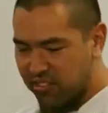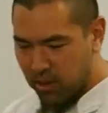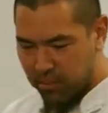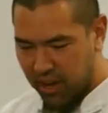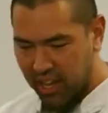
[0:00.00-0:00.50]
of
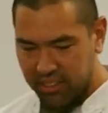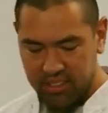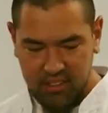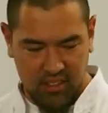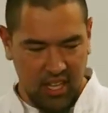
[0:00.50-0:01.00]
your
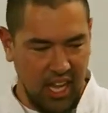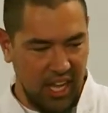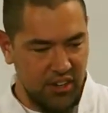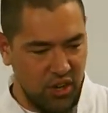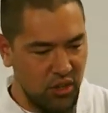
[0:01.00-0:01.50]
breath.
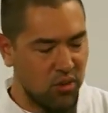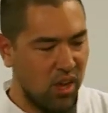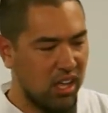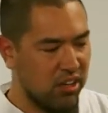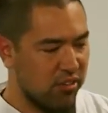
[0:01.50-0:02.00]
Okay, note the
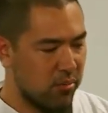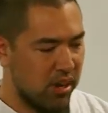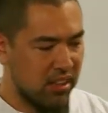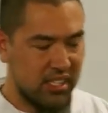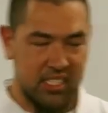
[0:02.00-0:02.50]
quality of your
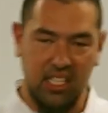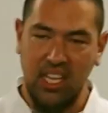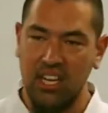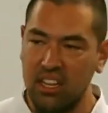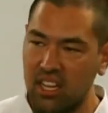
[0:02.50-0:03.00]
breath, because at
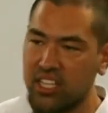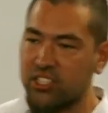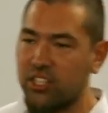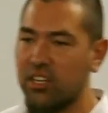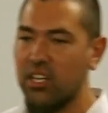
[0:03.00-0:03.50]
the end of the
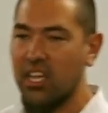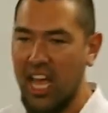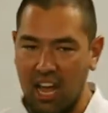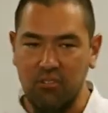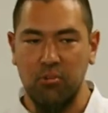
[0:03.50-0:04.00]
lecture,
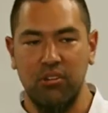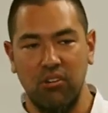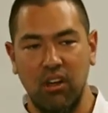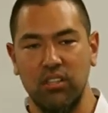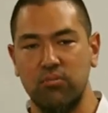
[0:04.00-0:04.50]
after we
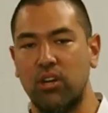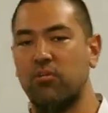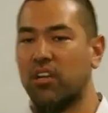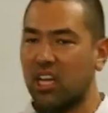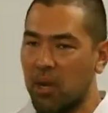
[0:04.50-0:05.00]
do all this
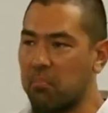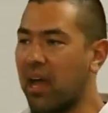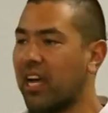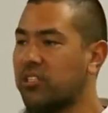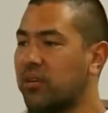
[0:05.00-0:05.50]
work, we're going to come
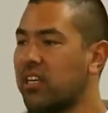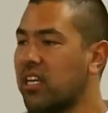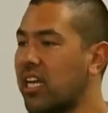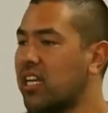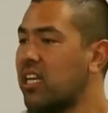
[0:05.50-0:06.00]
back to it.
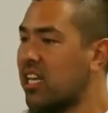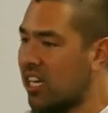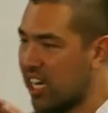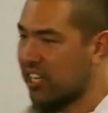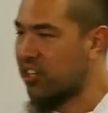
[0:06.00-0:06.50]
And
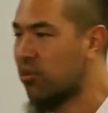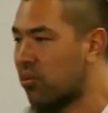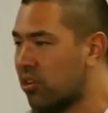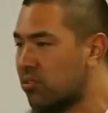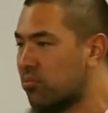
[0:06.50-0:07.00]
in an ideal
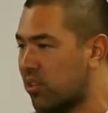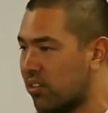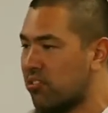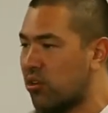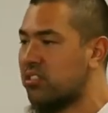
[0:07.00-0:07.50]
world,
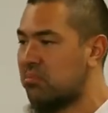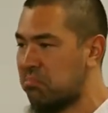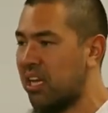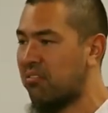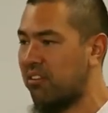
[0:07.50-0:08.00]
we'll have noticed
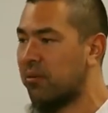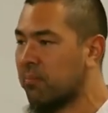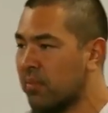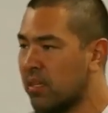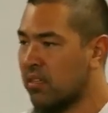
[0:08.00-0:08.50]
some benefit.
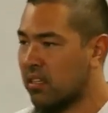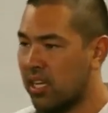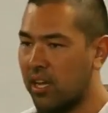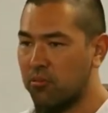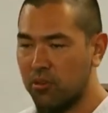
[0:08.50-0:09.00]

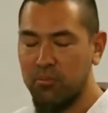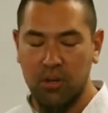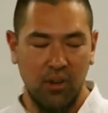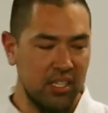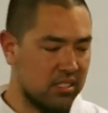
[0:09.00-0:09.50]
Okay, we'll have
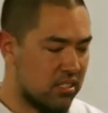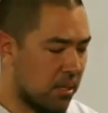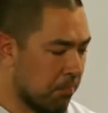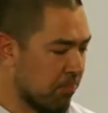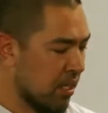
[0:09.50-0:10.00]
progressed
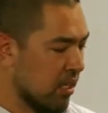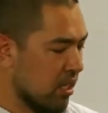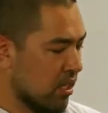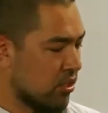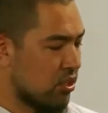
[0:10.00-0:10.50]
some.
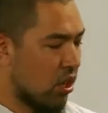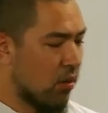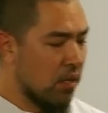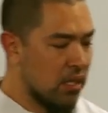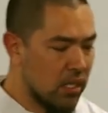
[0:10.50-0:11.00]

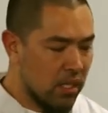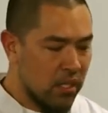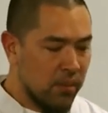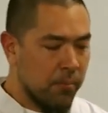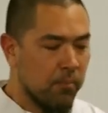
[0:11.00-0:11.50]
So,
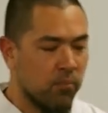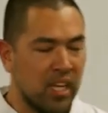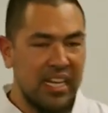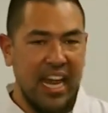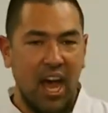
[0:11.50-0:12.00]

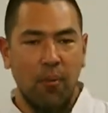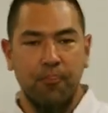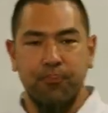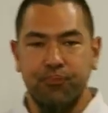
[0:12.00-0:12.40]
now,